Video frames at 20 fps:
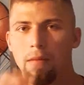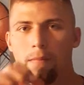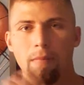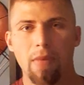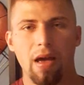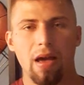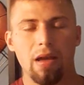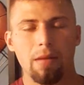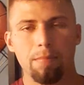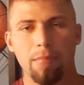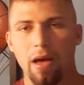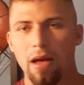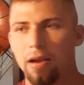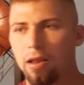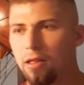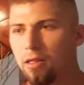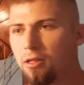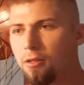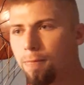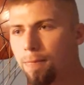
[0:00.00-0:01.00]
mind,
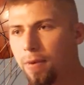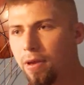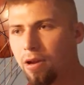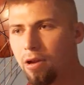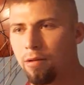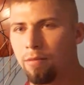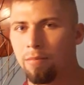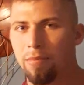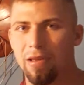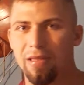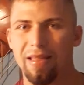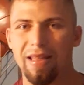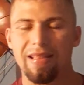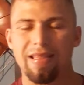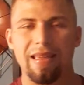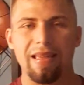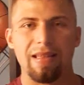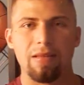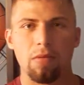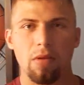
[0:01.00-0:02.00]
body, spirit, because
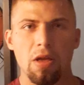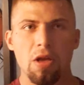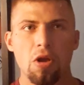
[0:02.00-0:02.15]
that's